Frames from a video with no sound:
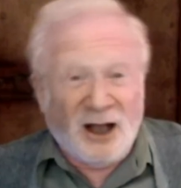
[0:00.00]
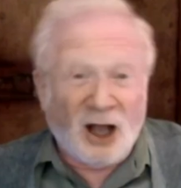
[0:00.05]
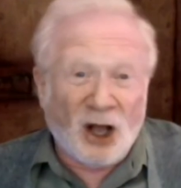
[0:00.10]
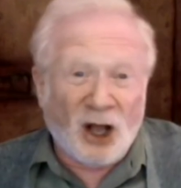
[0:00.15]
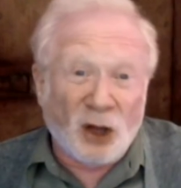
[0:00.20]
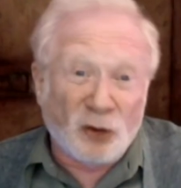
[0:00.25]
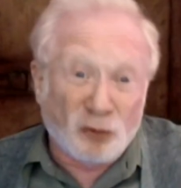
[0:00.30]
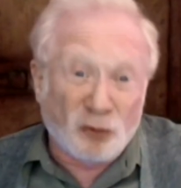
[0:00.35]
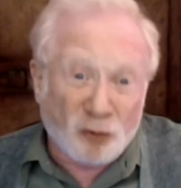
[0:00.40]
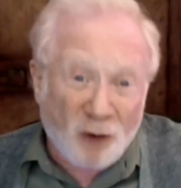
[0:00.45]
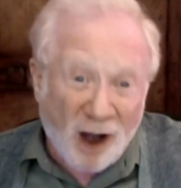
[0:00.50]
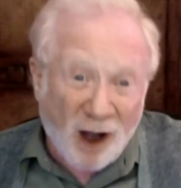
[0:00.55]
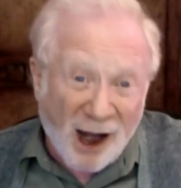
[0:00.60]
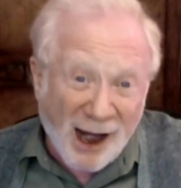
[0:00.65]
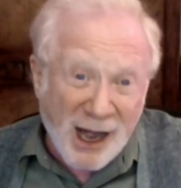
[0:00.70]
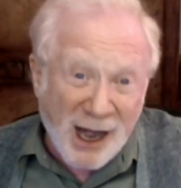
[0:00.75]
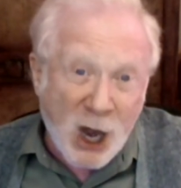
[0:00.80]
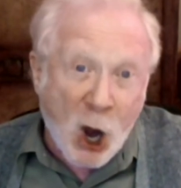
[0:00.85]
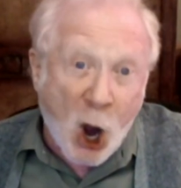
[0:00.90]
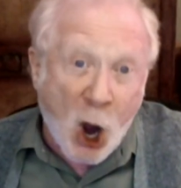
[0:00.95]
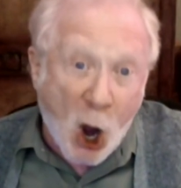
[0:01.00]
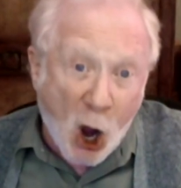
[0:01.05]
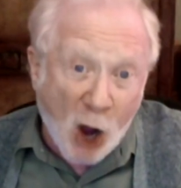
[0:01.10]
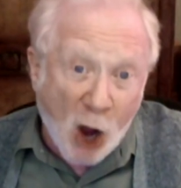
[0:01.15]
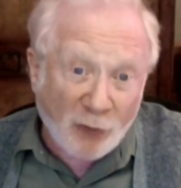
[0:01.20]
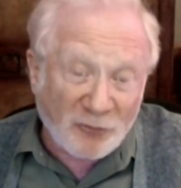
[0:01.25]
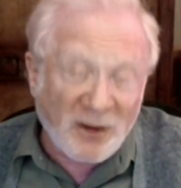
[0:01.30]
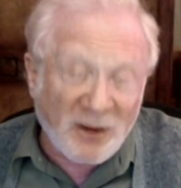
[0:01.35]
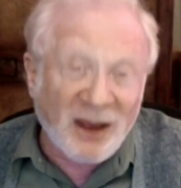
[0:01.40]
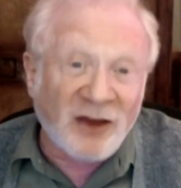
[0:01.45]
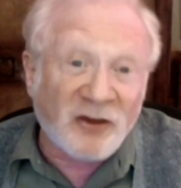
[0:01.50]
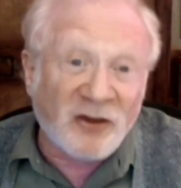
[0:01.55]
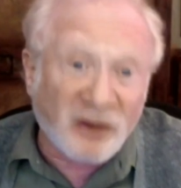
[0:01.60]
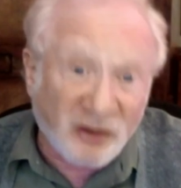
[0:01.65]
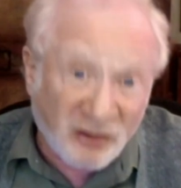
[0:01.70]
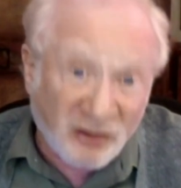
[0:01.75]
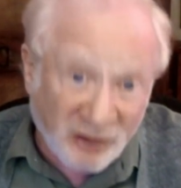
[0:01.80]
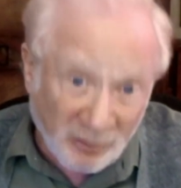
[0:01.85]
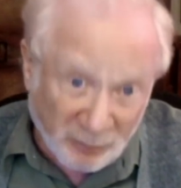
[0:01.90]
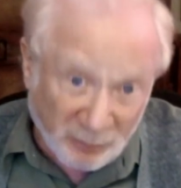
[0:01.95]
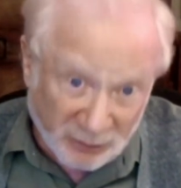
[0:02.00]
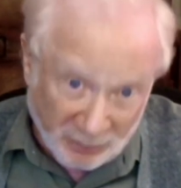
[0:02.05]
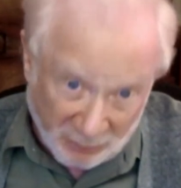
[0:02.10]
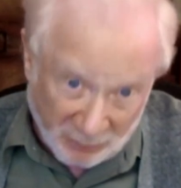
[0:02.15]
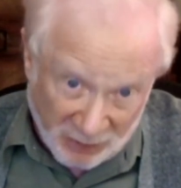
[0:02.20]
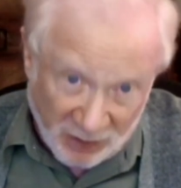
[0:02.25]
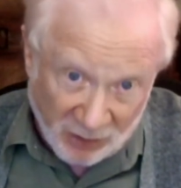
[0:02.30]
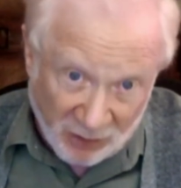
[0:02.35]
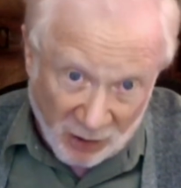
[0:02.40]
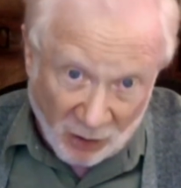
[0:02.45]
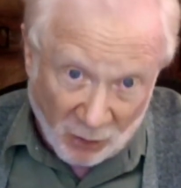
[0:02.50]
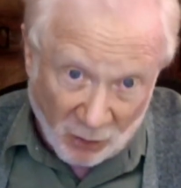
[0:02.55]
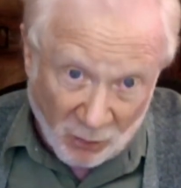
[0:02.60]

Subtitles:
A dry cough is a symptom, you know.